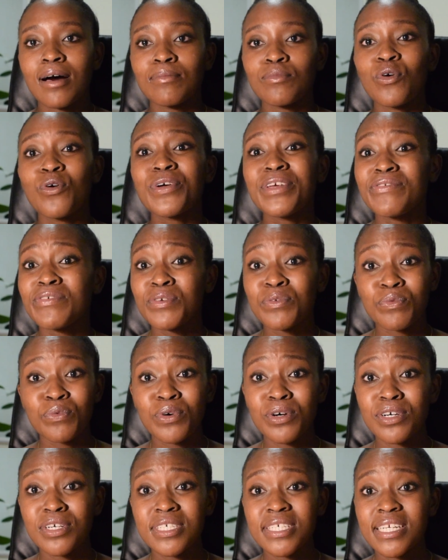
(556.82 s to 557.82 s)
Or even
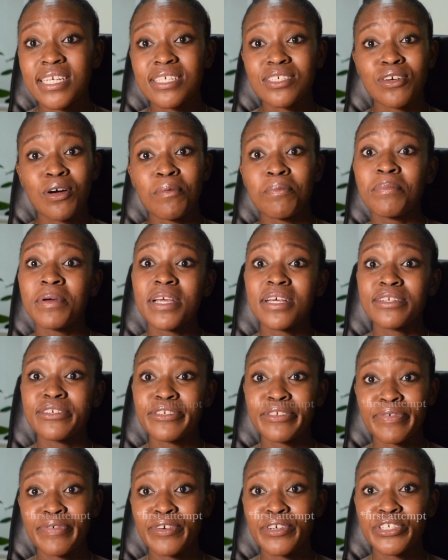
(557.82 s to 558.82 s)
worse, let's compare to
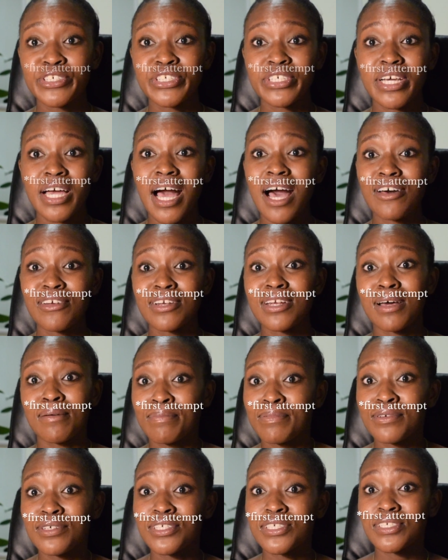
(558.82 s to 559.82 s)
the first year. How did I
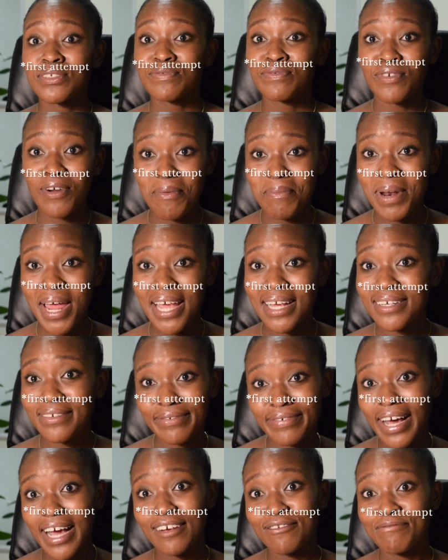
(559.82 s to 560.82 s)
push it from like a
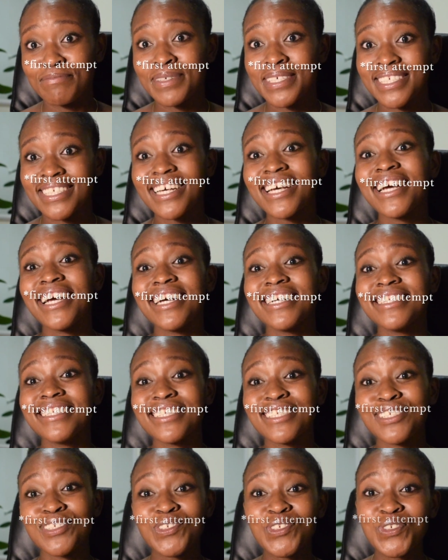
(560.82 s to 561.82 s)

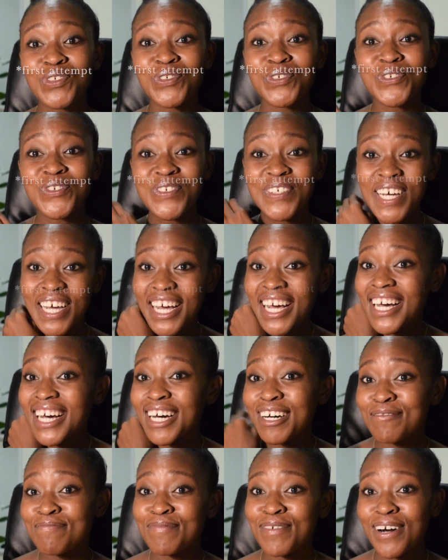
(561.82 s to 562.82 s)
5% to
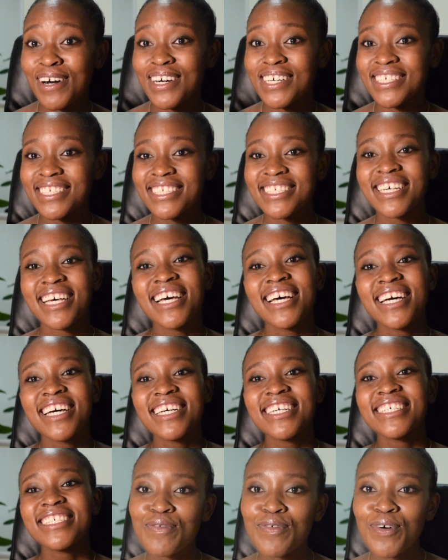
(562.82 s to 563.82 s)
a pass?
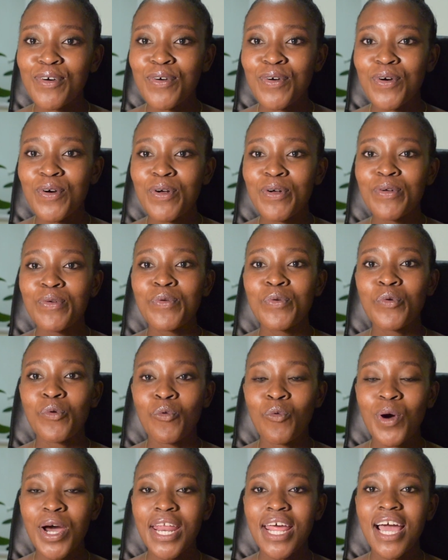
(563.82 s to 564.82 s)
So
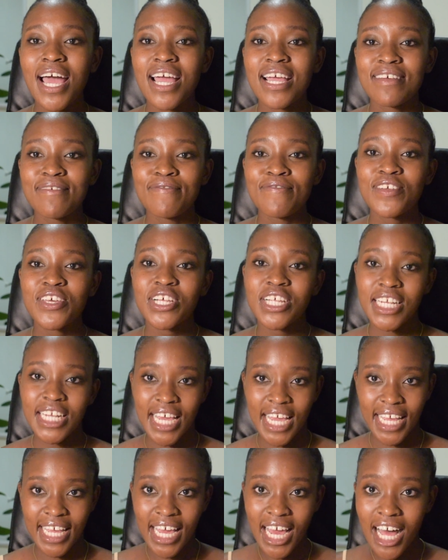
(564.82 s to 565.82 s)
what I feel
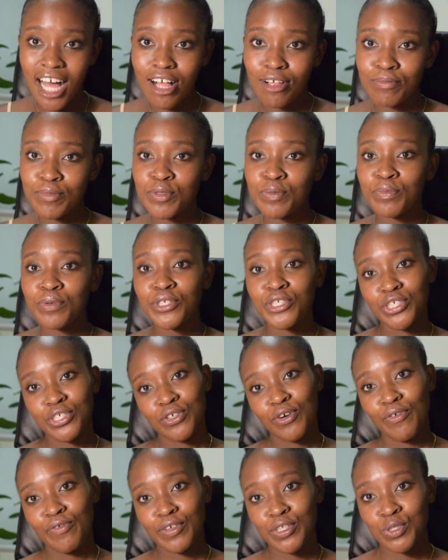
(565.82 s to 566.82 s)
like helped push it
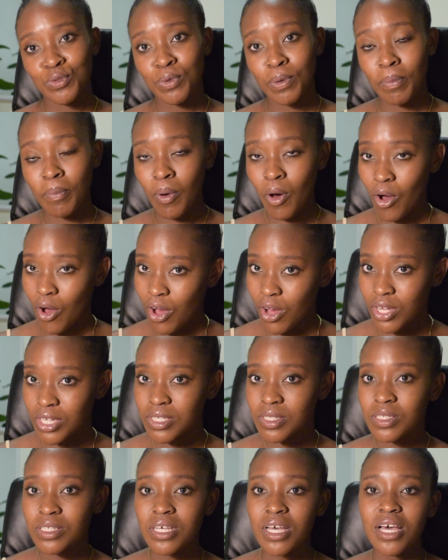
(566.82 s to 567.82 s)
over to a
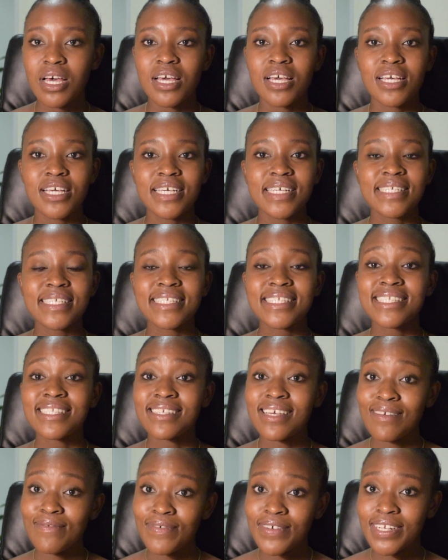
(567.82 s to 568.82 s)
pass is
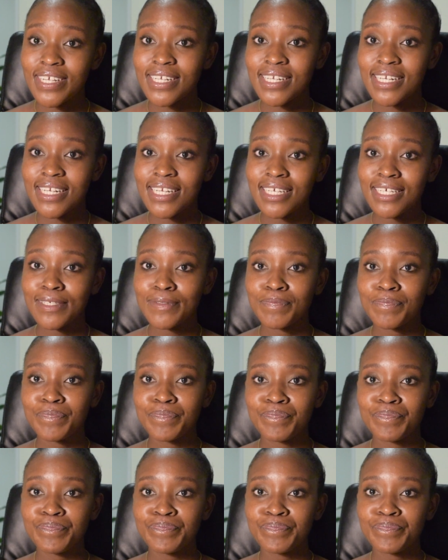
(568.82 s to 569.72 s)
definitely